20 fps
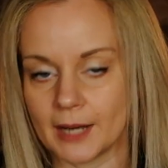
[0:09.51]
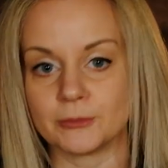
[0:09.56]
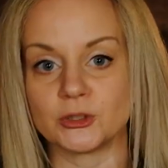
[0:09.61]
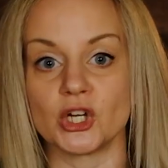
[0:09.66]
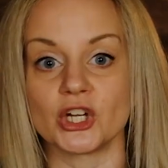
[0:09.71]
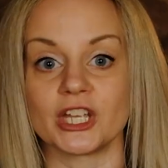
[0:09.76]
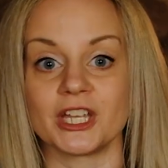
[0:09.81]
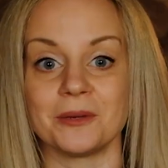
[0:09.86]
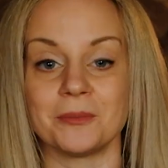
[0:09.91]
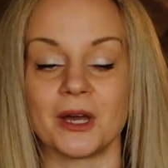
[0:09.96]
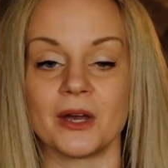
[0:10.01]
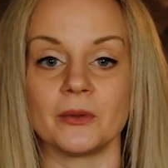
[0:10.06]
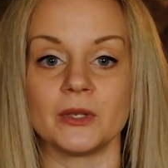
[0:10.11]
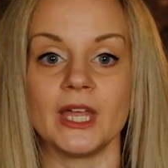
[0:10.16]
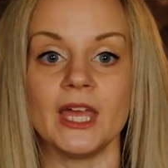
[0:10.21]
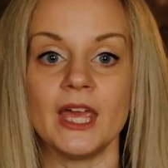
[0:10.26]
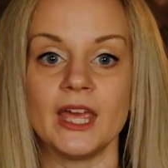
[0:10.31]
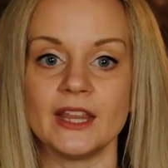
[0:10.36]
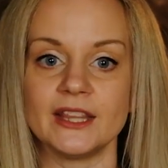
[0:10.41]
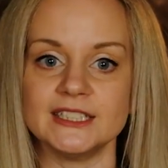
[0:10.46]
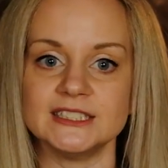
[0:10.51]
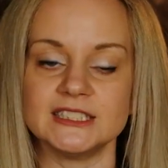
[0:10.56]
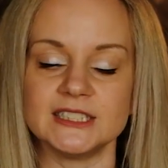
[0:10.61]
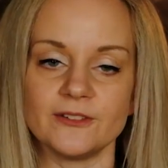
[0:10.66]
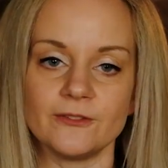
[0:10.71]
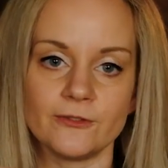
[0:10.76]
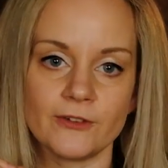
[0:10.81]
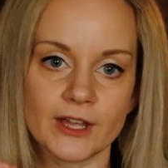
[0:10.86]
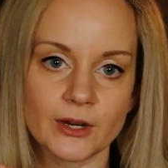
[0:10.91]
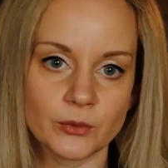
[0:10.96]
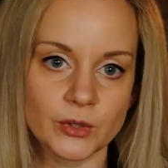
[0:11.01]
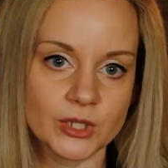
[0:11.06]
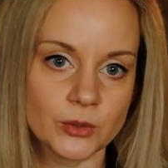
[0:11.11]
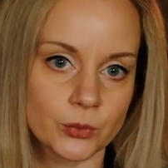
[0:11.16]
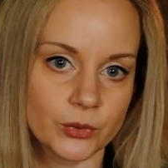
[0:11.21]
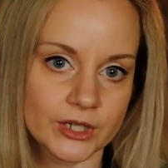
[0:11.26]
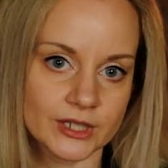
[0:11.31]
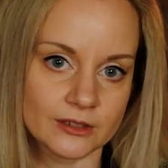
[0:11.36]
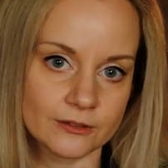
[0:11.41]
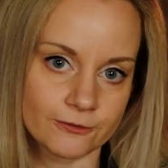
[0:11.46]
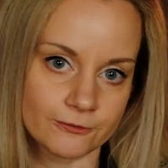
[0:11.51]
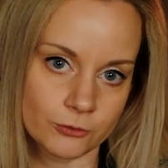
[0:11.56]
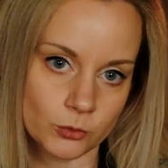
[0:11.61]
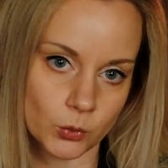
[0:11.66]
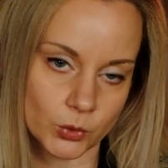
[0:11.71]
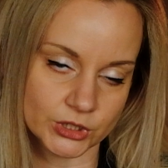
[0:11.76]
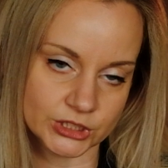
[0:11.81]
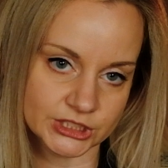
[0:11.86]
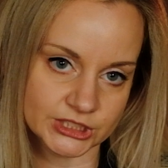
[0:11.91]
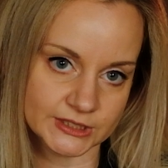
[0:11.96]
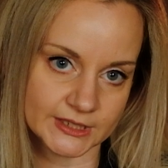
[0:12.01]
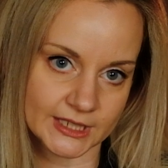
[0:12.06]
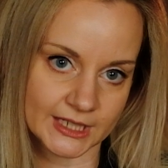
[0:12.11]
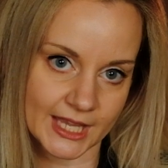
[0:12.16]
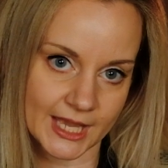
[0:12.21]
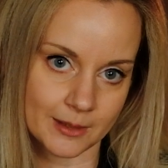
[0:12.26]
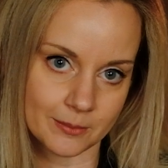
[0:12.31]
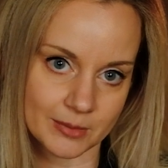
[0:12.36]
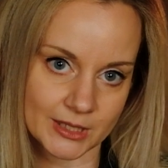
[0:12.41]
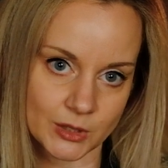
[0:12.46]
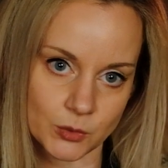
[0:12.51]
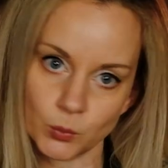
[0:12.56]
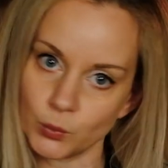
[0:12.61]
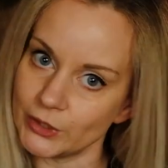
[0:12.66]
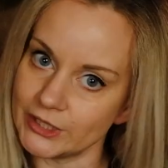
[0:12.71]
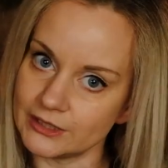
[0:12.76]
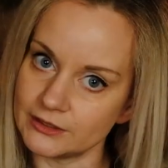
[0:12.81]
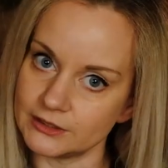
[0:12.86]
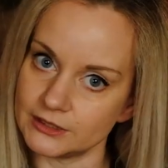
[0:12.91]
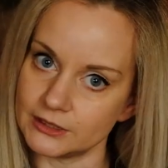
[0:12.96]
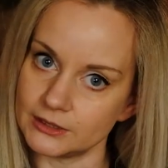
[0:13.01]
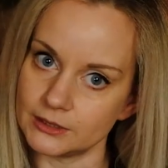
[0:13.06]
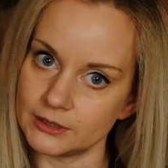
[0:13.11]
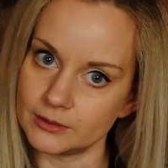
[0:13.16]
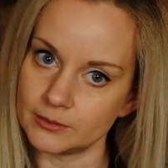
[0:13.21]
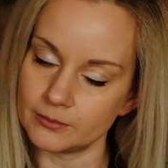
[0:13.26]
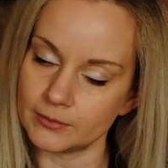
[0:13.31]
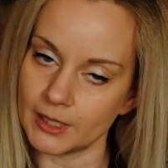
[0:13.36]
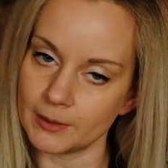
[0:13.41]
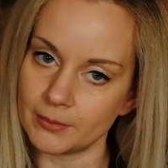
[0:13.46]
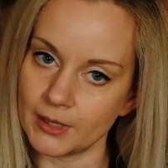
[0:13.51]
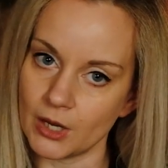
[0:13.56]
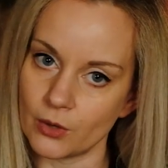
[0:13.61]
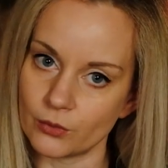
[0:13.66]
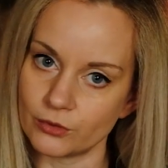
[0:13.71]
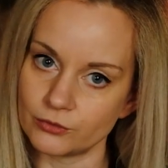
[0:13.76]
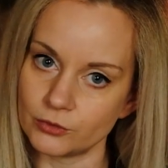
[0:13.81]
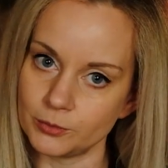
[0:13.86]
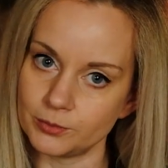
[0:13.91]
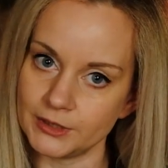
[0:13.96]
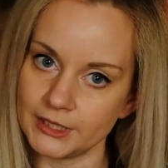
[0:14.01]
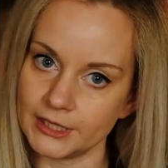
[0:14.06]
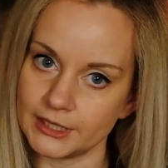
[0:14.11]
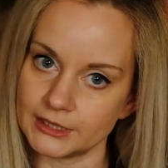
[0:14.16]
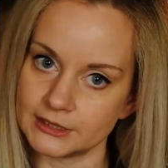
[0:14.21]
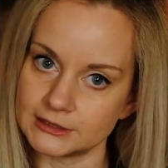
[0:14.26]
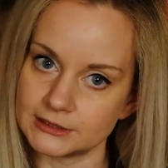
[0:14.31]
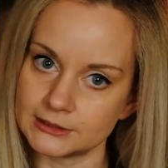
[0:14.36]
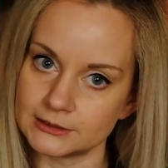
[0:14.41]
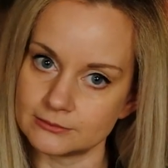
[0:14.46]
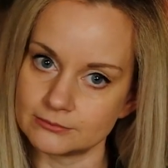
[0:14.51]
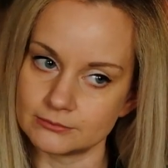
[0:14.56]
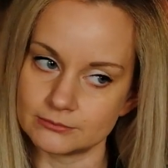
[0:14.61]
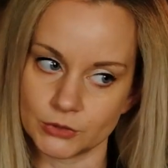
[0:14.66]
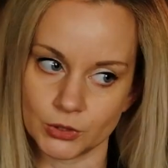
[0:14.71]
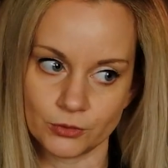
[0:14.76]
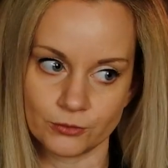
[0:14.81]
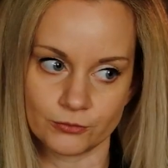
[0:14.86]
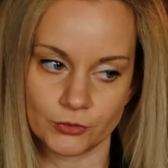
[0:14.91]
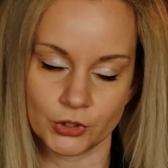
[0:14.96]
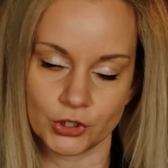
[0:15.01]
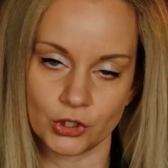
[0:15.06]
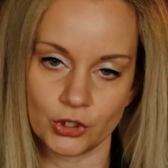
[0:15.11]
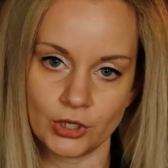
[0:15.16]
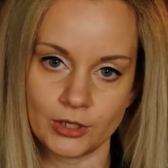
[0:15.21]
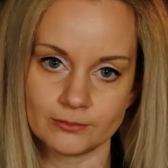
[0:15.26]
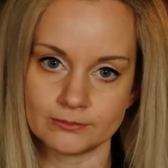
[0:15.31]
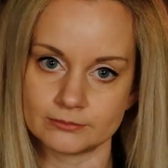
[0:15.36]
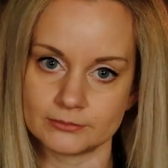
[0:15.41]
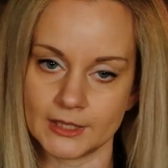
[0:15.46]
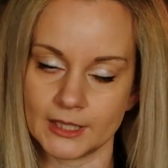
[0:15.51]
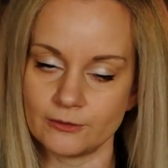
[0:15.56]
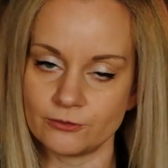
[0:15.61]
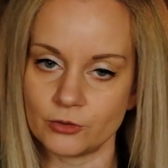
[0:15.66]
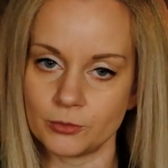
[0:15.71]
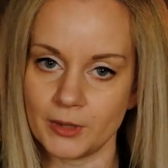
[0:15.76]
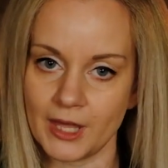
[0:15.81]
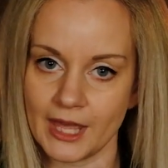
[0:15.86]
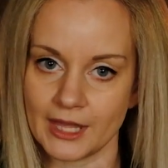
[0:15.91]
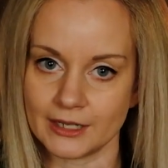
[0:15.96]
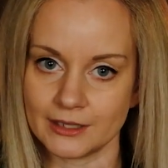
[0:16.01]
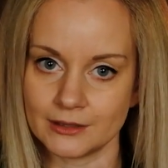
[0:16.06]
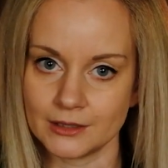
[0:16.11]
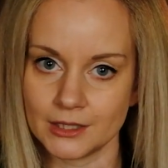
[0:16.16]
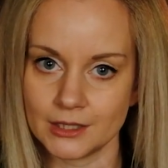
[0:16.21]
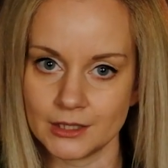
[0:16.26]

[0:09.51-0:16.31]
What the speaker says: I'm talking about this very real force that can be wielded by powerful beings, both for good and for bad.